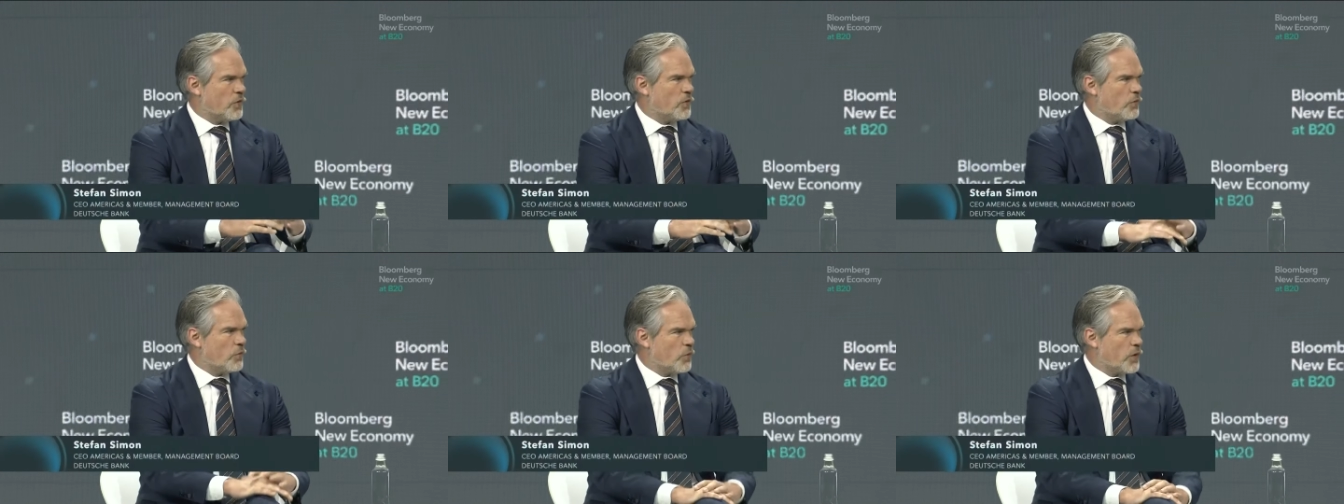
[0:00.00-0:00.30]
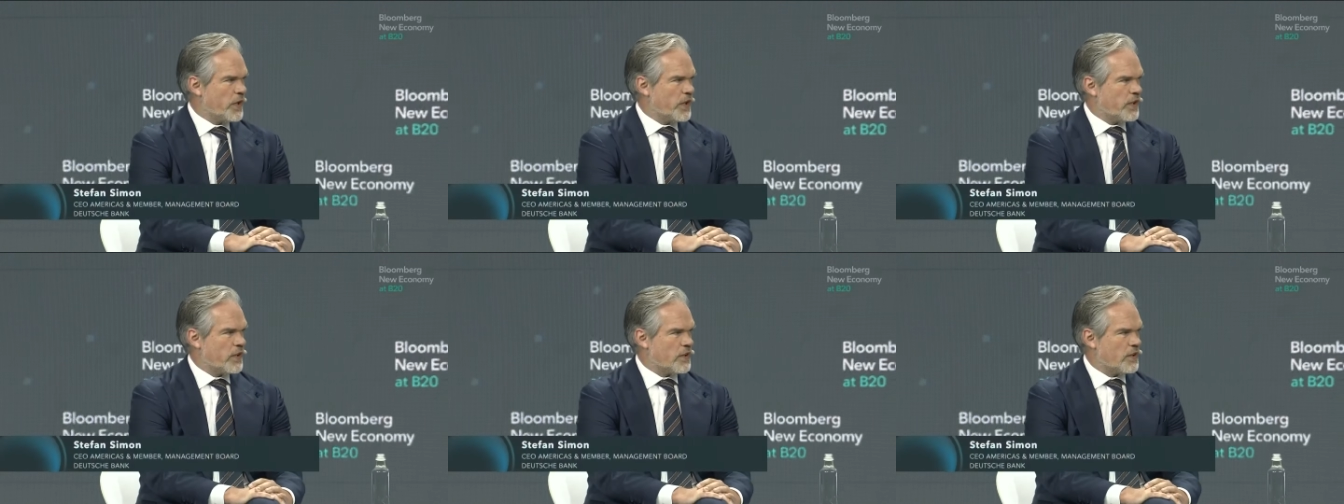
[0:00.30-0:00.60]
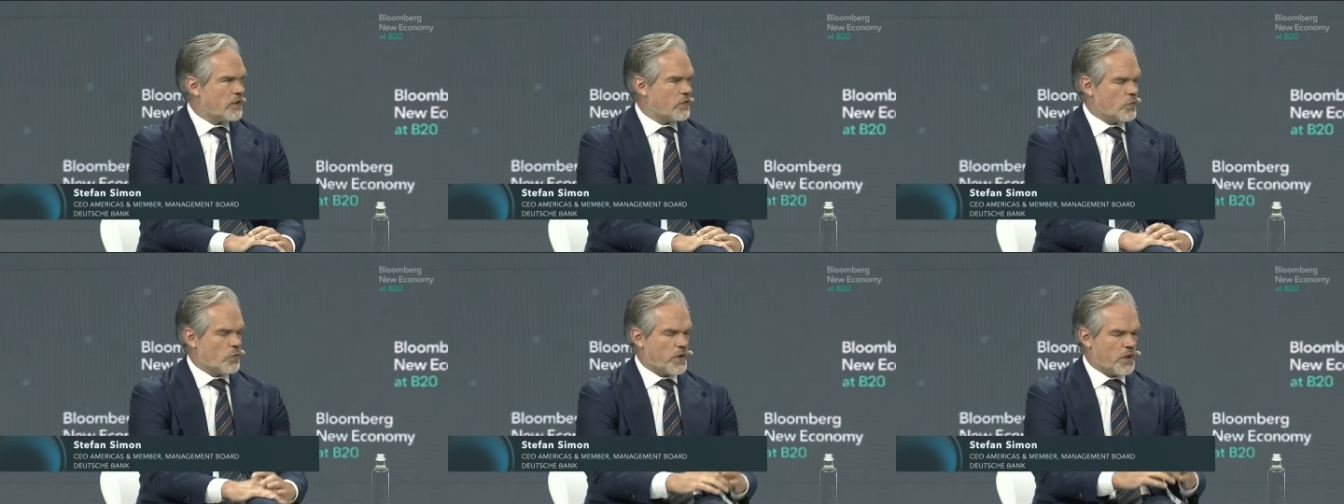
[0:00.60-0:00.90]

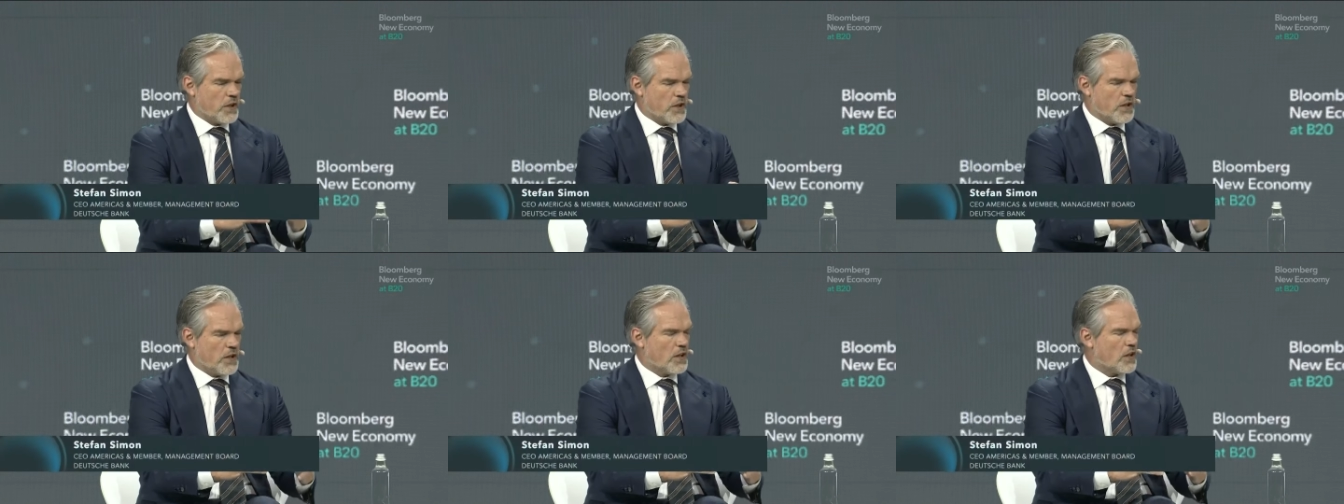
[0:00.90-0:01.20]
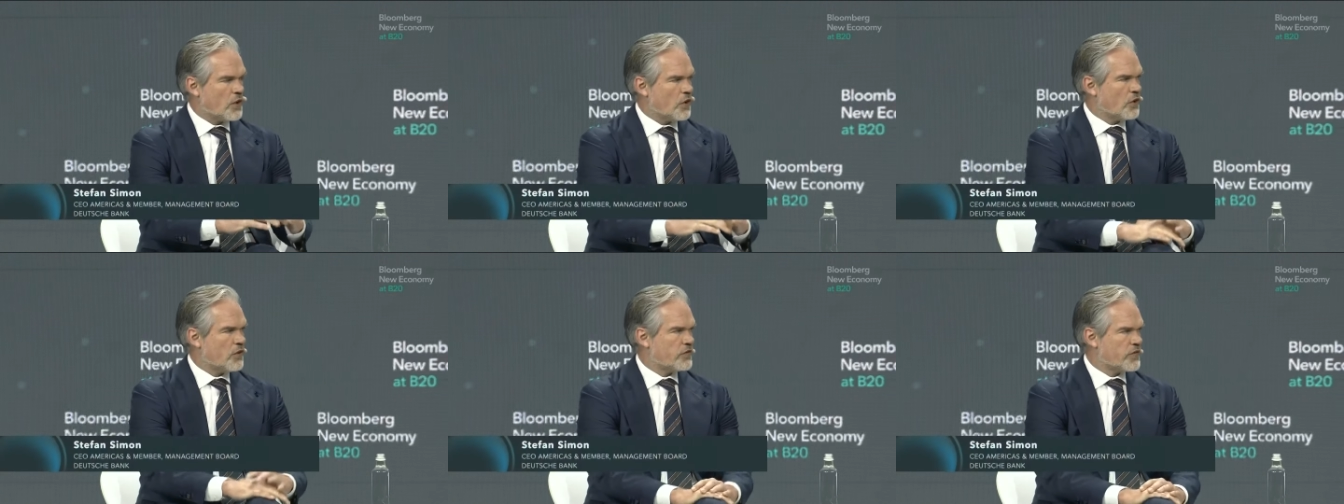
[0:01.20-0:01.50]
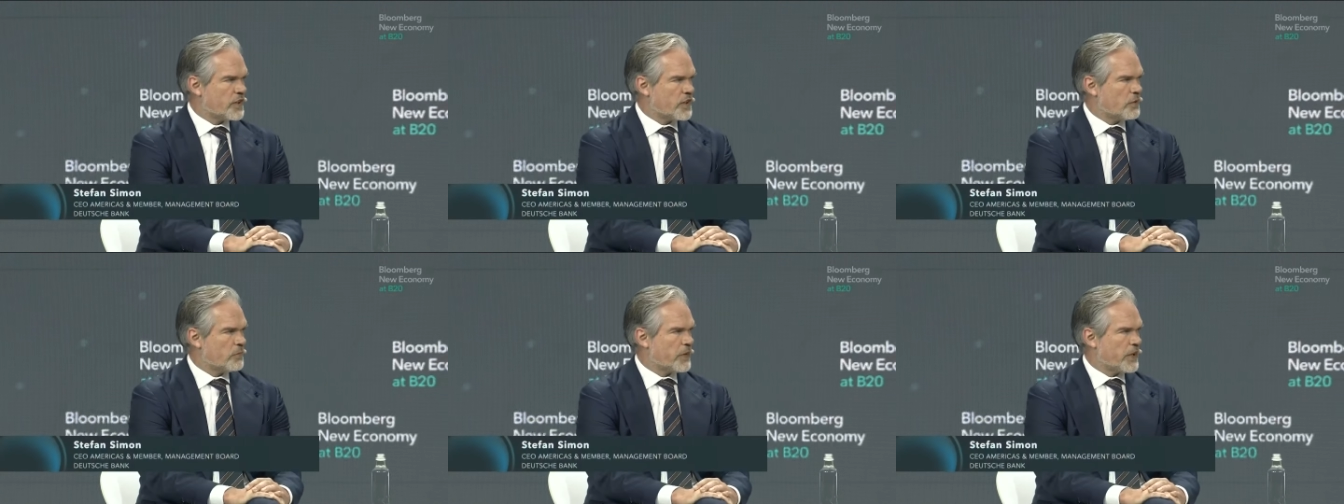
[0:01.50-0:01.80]
where are our
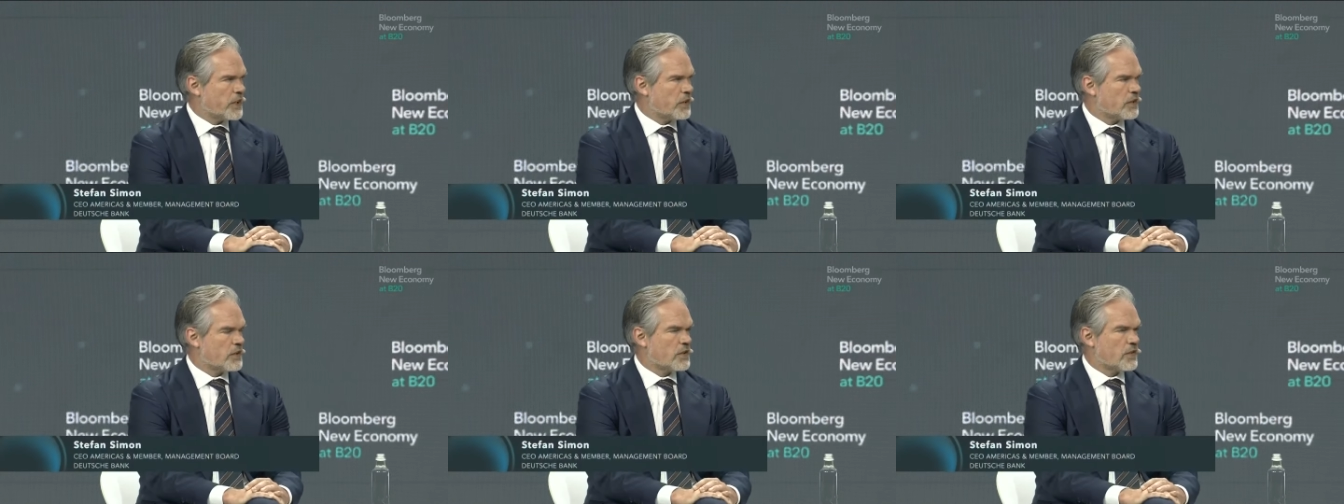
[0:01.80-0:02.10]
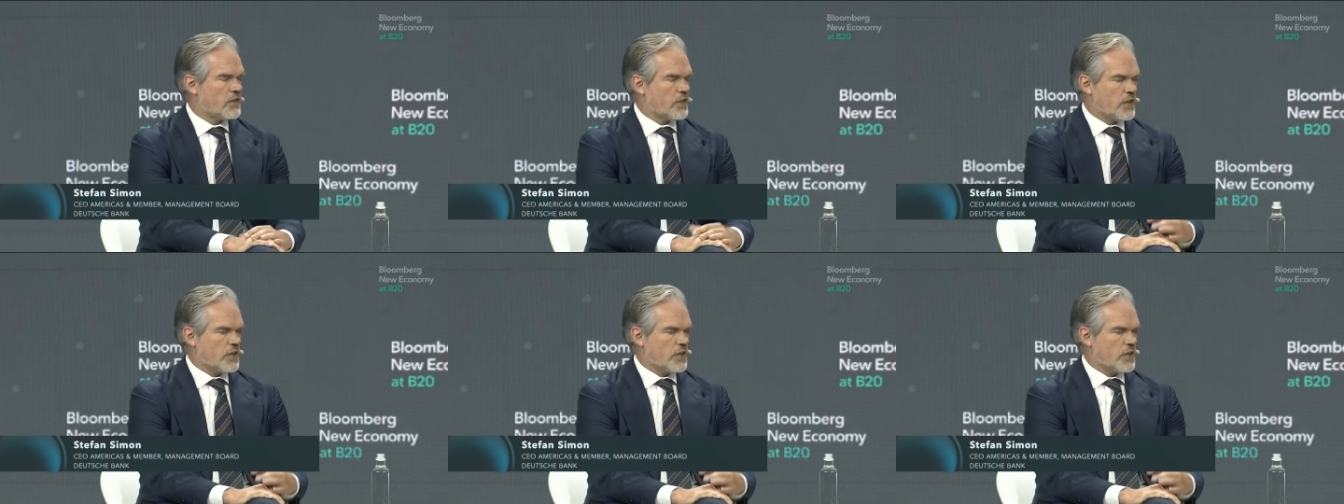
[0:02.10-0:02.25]
fundamentals,